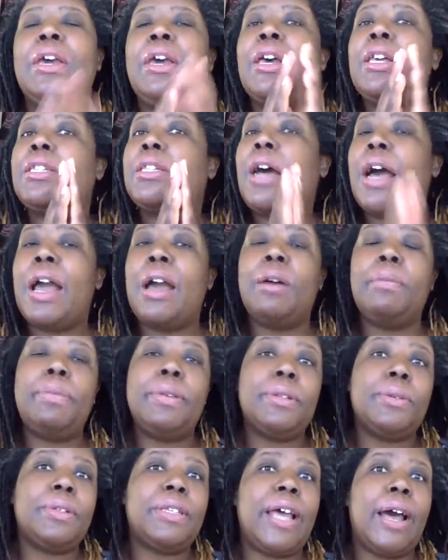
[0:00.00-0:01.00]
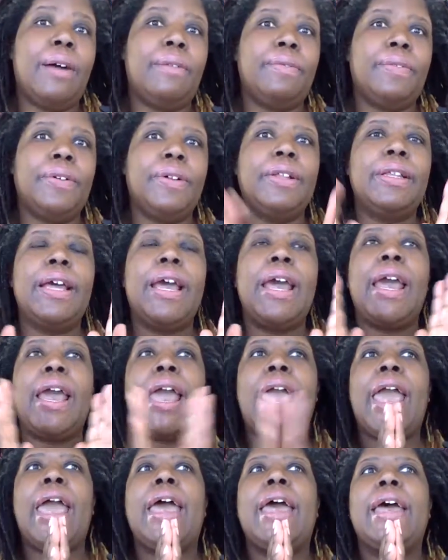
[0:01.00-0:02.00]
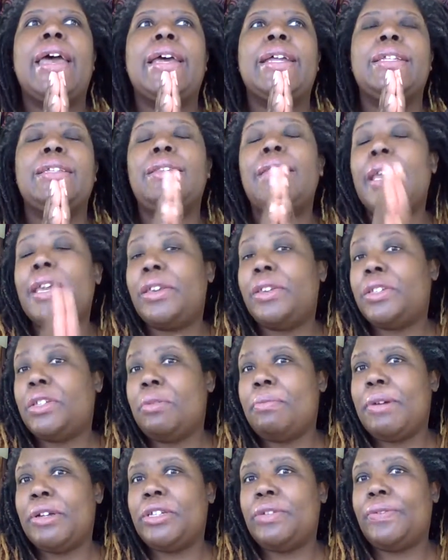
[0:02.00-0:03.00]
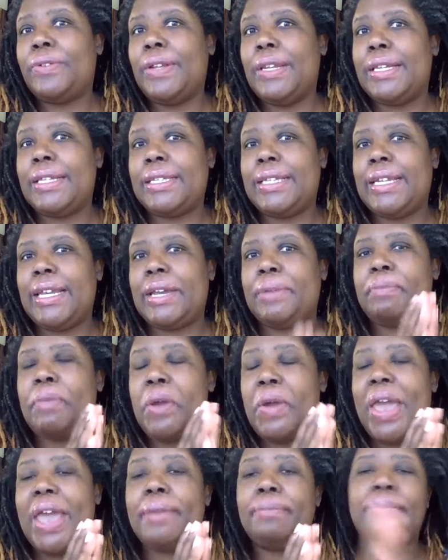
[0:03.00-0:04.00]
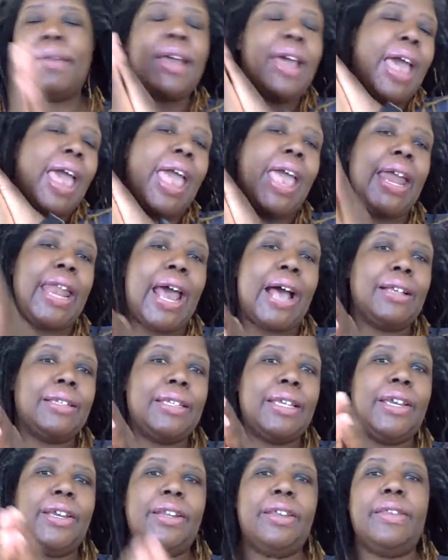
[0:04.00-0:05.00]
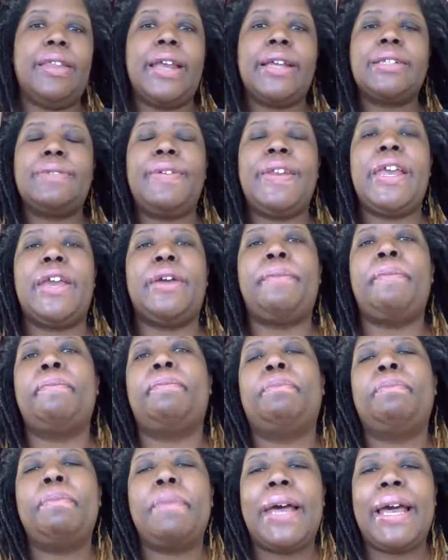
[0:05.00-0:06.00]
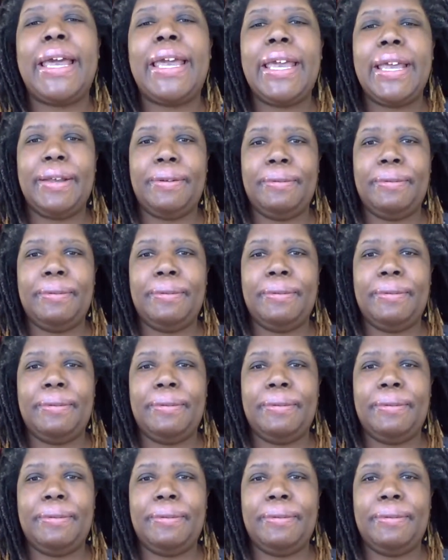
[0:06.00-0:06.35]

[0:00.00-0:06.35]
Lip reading: So I hope this was helpful, and thank you so much for listening, okay? And I'll see you in the next video. Bye.